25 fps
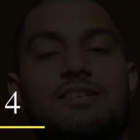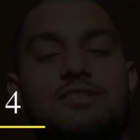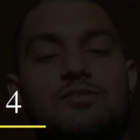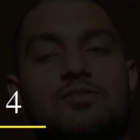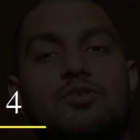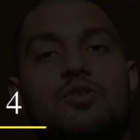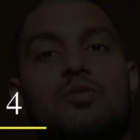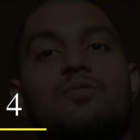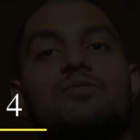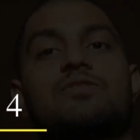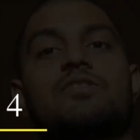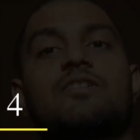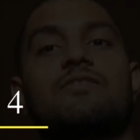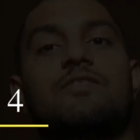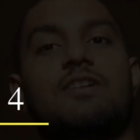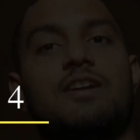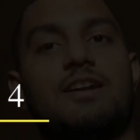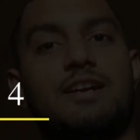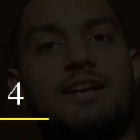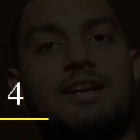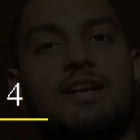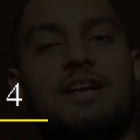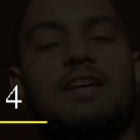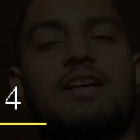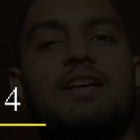groups of
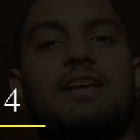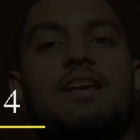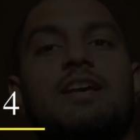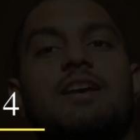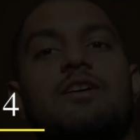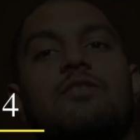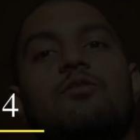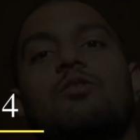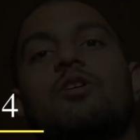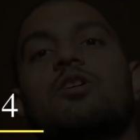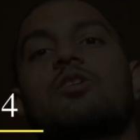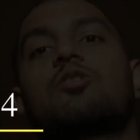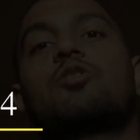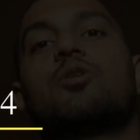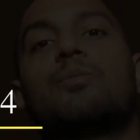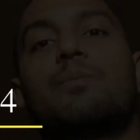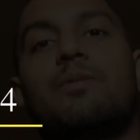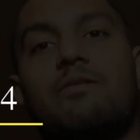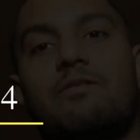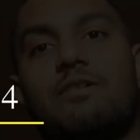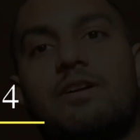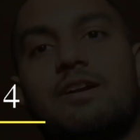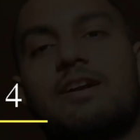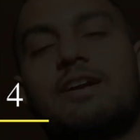100. One group of